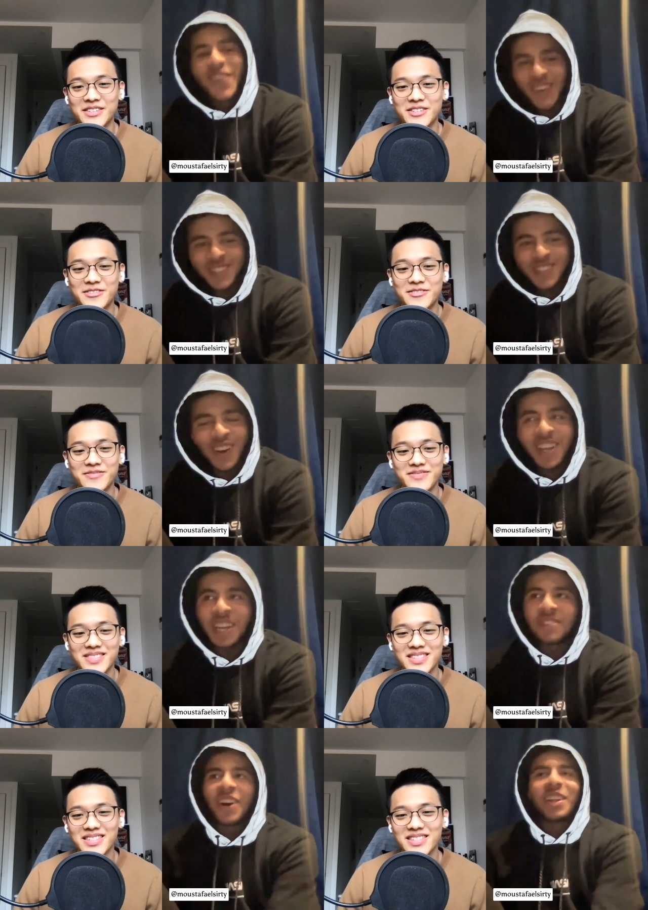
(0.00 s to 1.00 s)
Speaker 1: We were
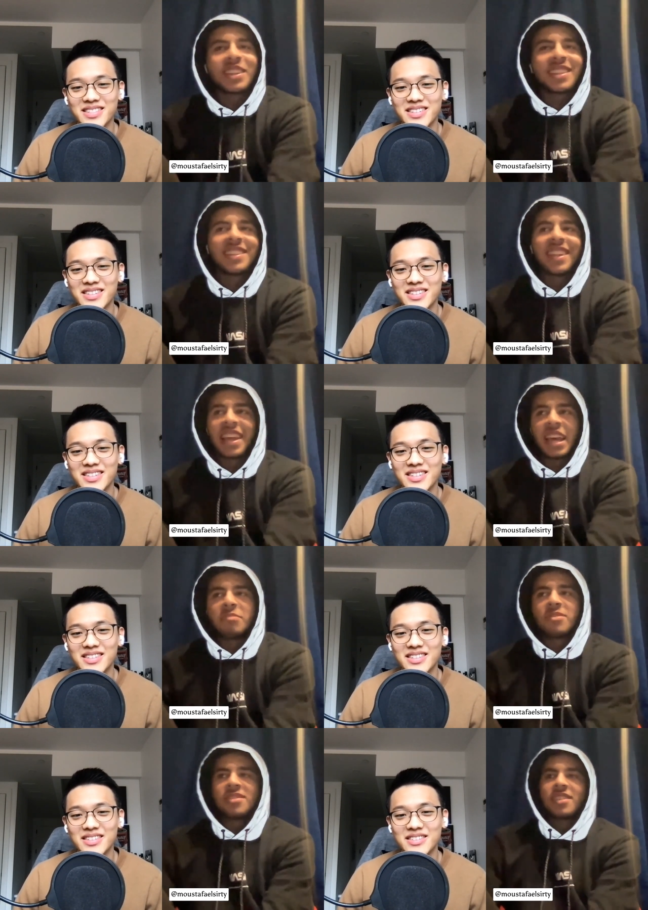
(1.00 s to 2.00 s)
talking about the
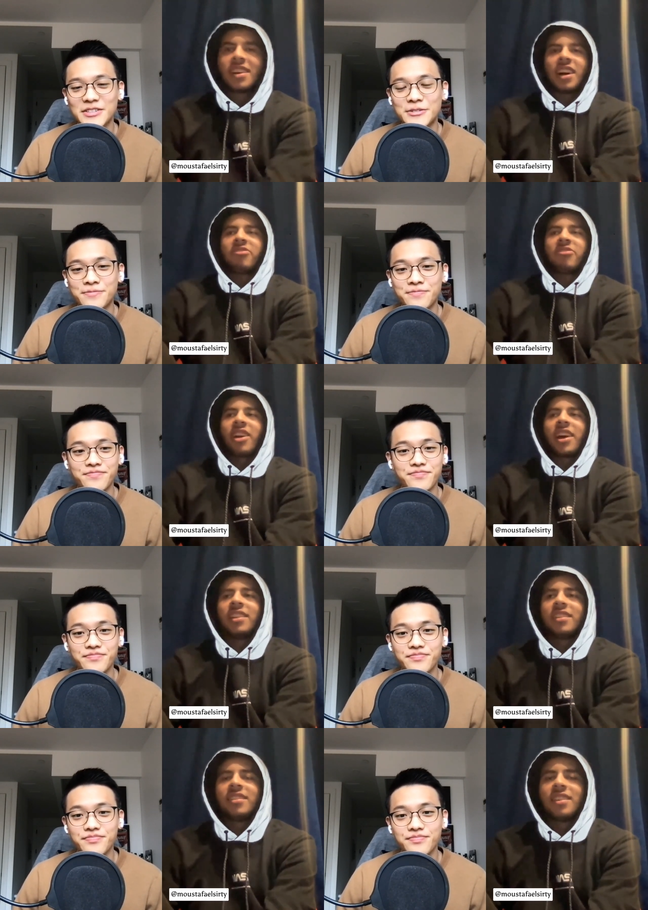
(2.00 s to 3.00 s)
names. I
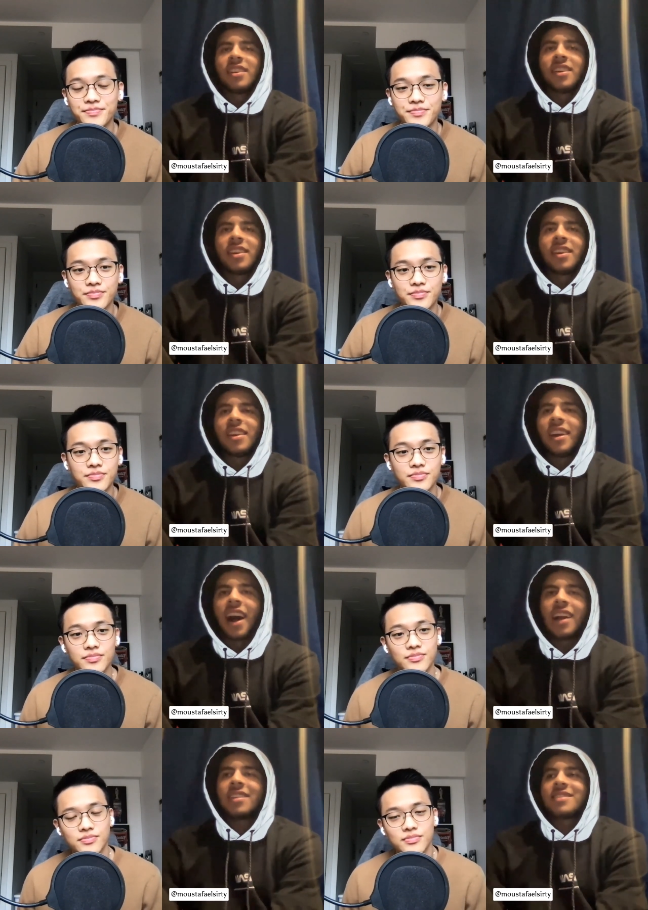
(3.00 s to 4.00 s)
find
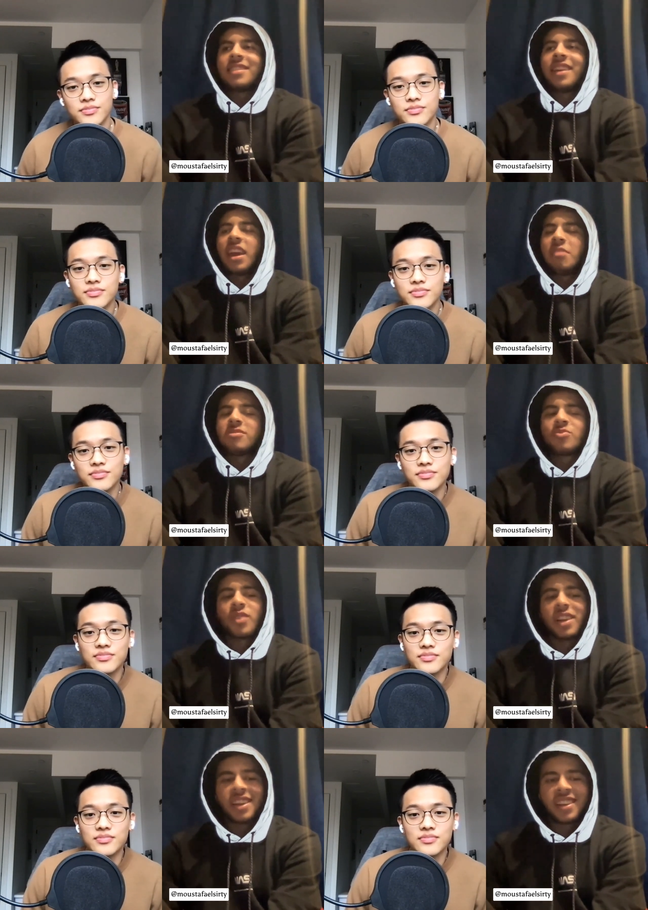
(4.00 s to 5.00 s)
Ali's name is
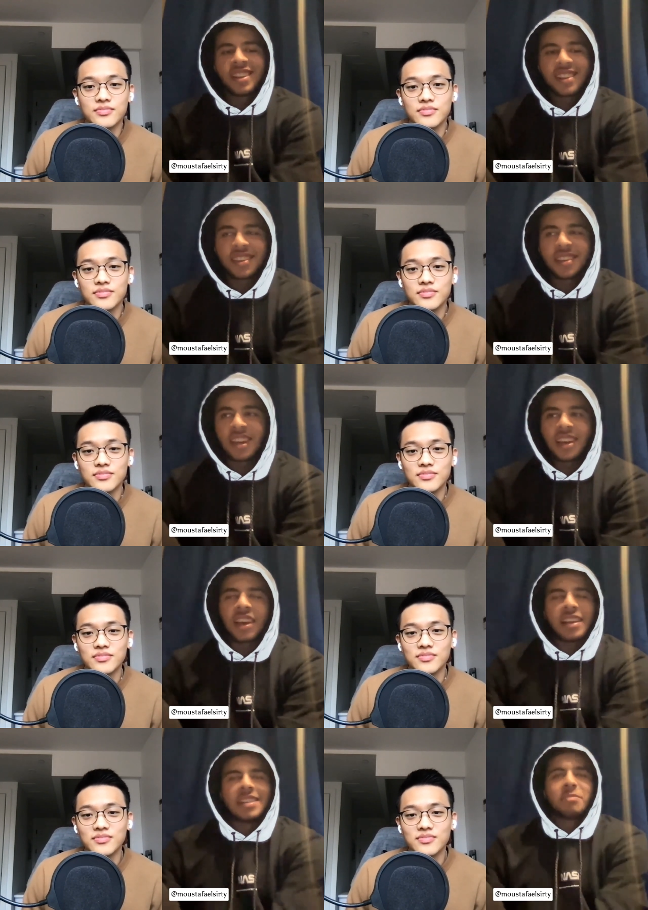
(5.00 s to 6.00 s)
really
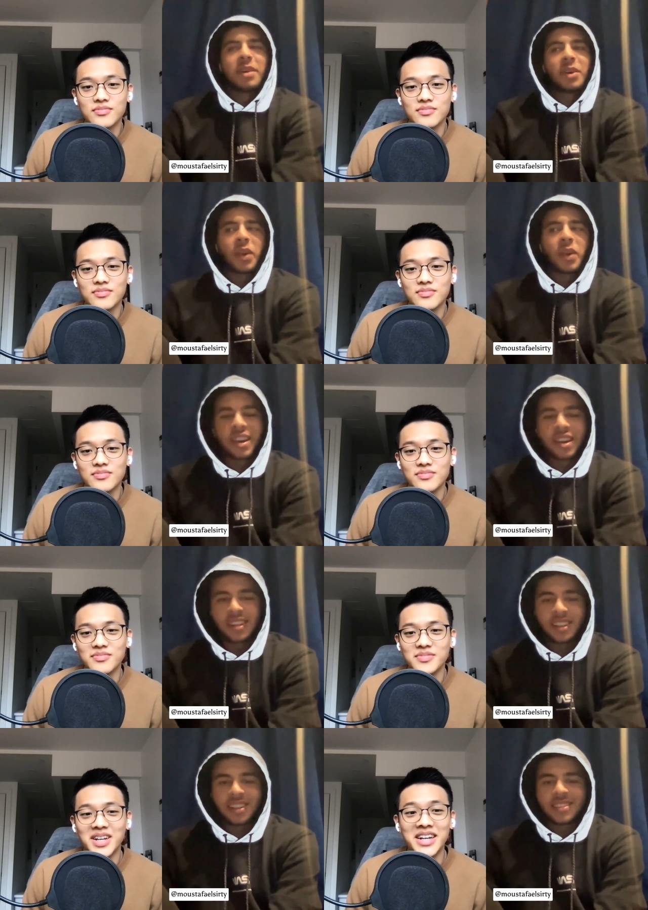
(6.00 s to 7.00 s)
is a bit weird
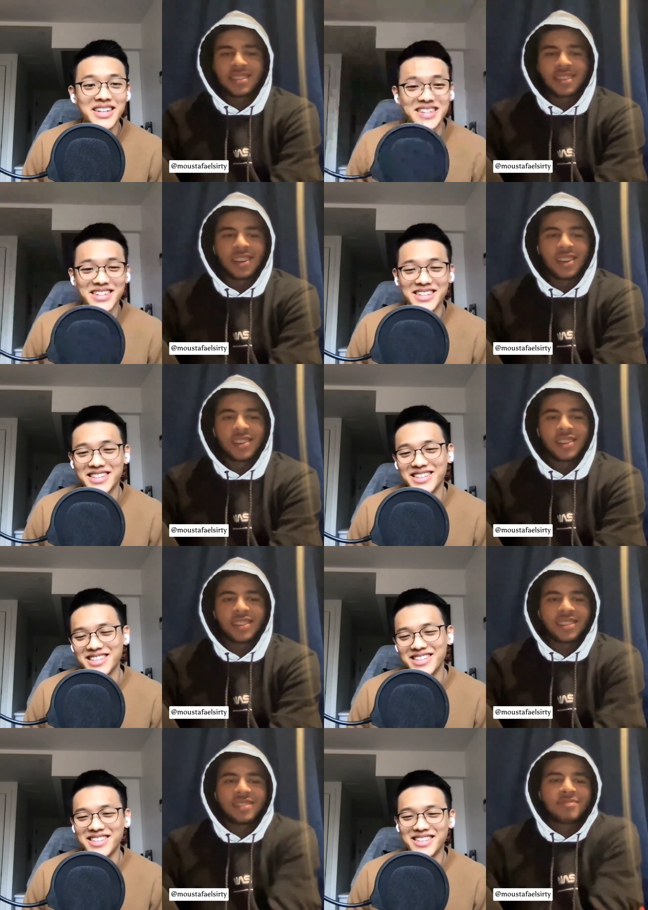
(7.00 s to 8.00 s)
because you know
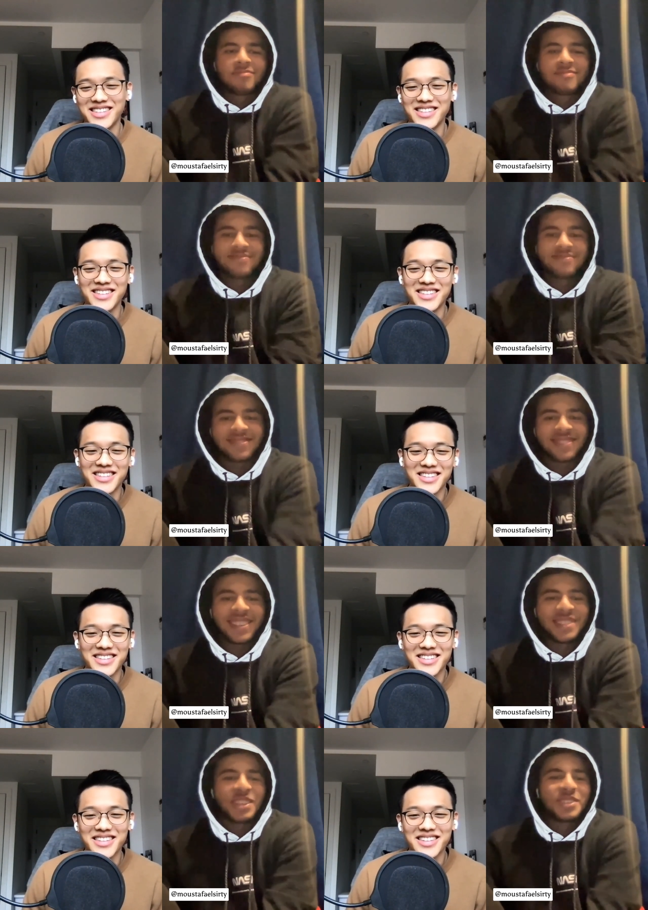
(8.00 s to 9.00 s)

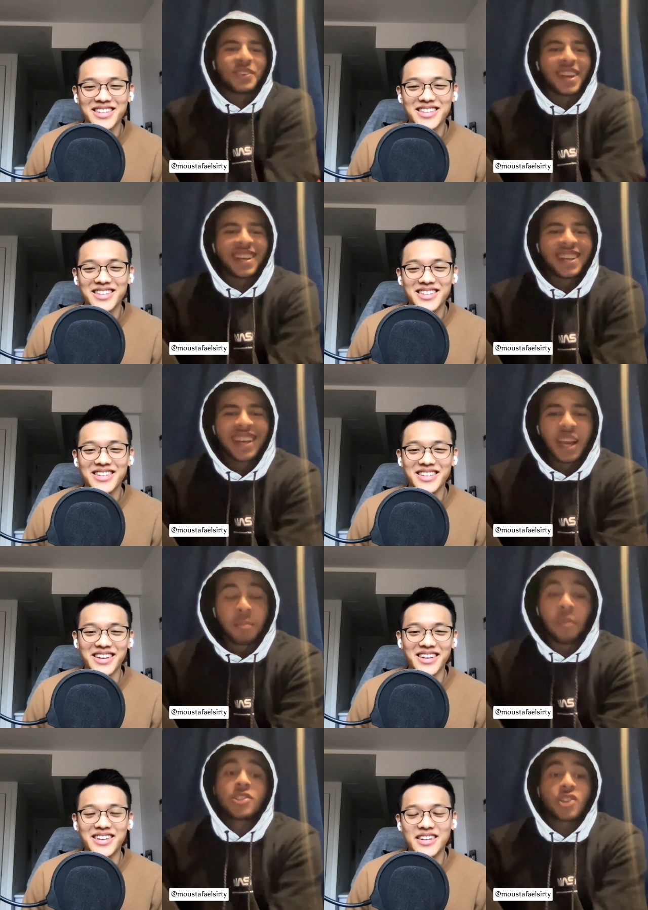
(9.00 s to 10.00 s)
it's it's weird. Yeah.
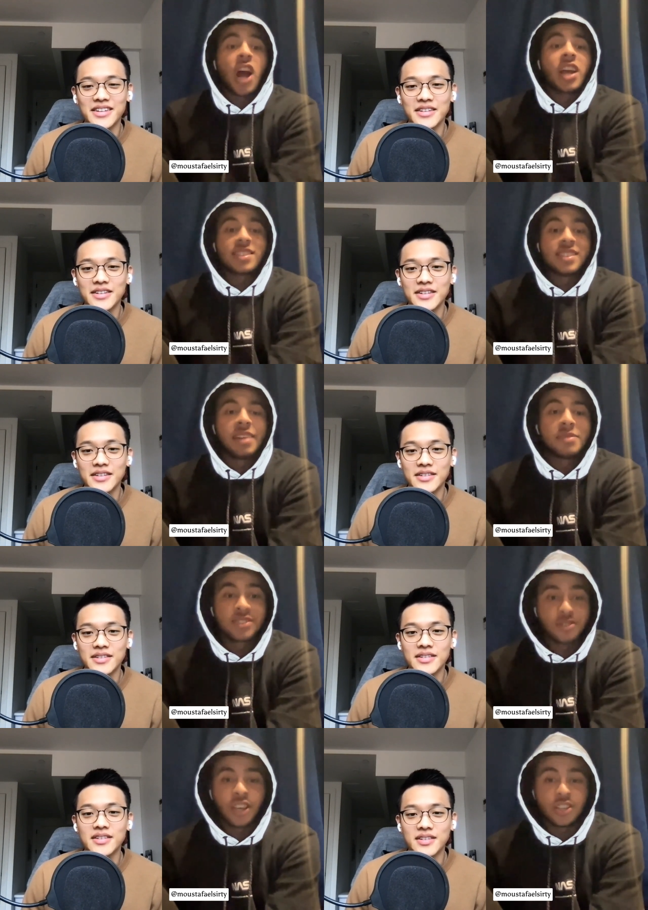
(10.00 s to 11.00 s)
But Tarek's name
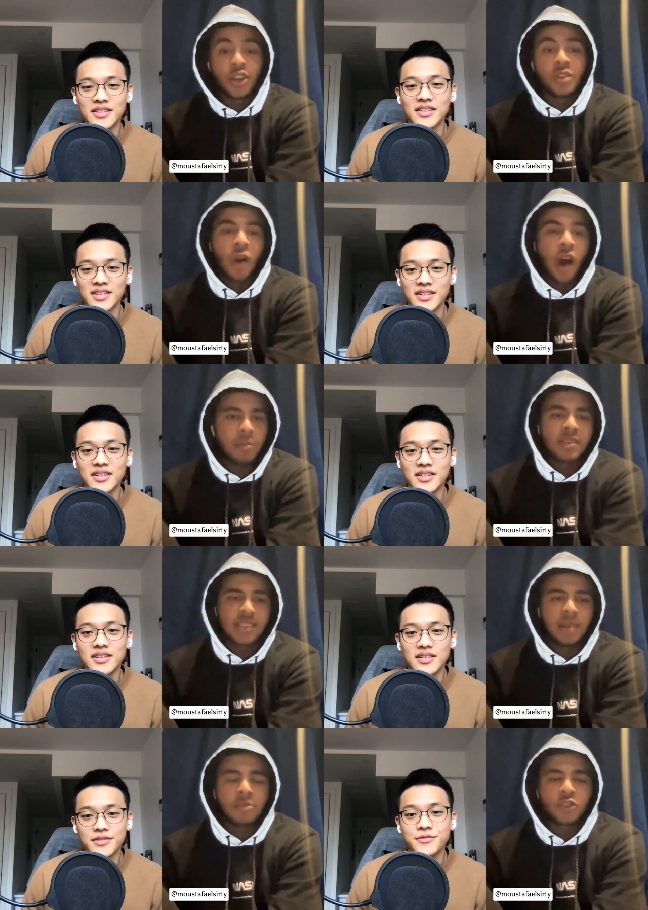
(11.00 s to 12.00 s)
is, is good.
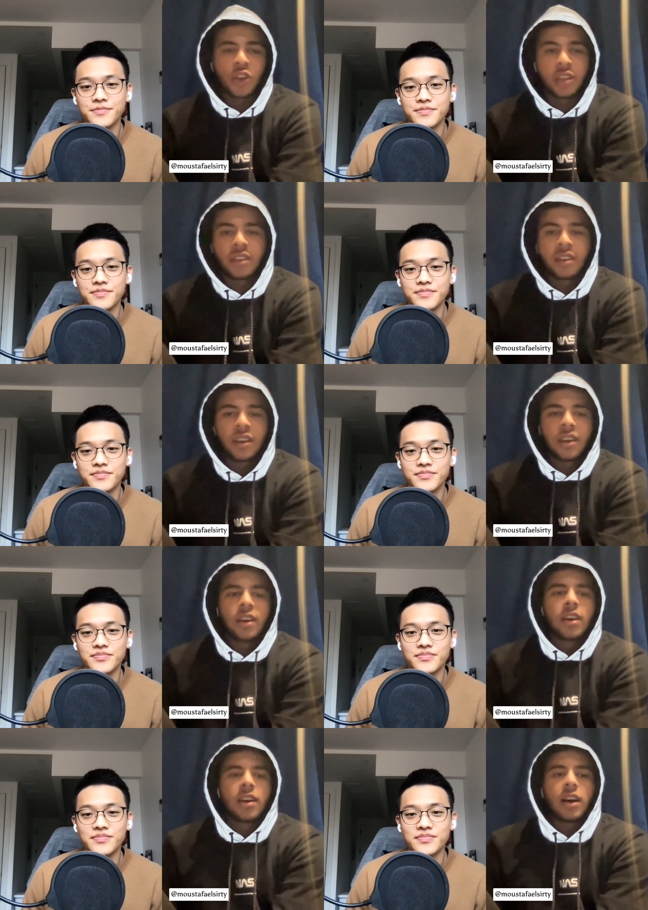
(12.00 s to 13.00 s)
Muhammad's name is good.
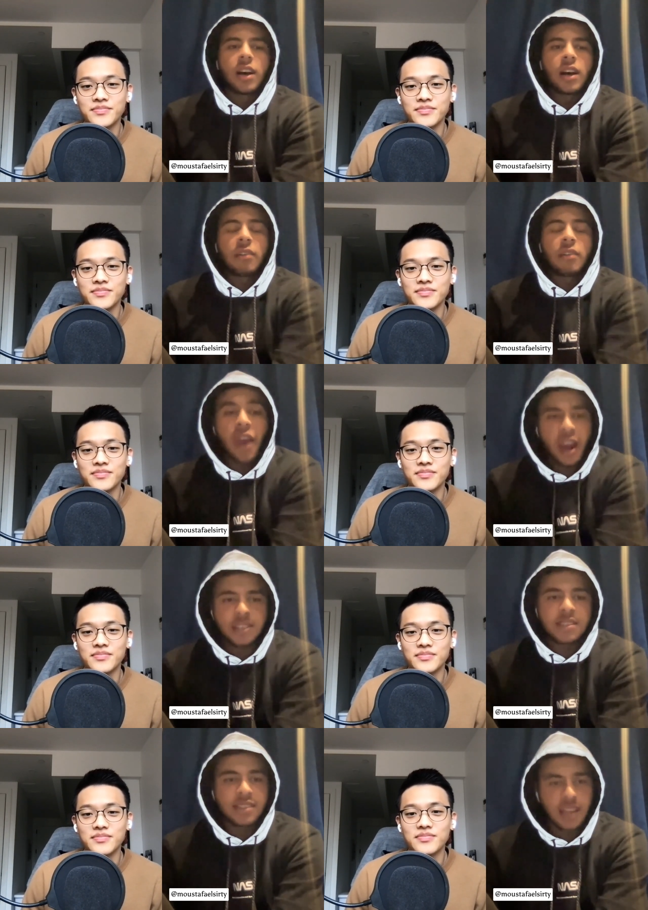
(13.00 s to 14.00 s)
Uh,
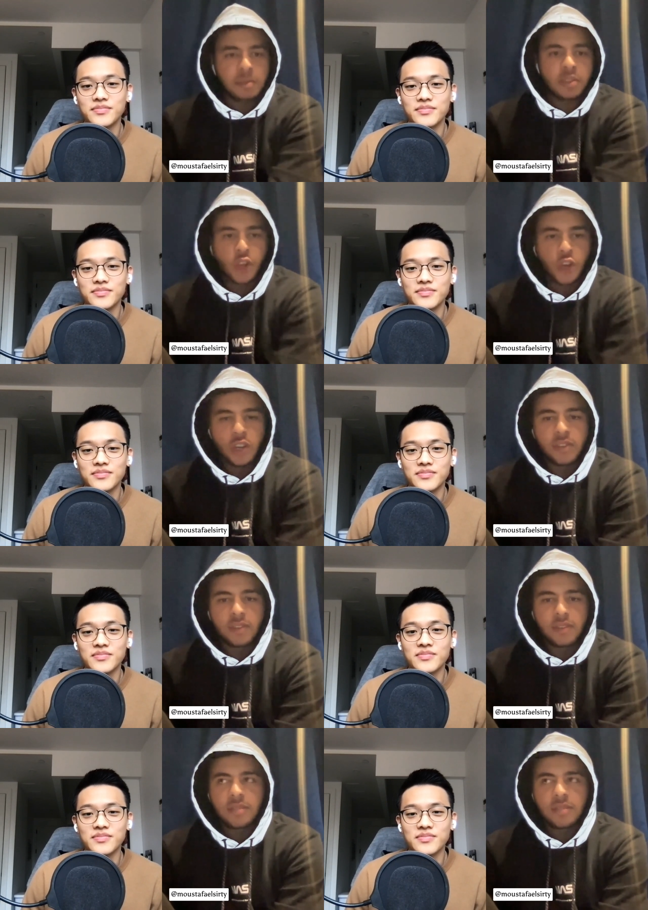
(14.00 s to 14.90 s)
Ferris's name is good.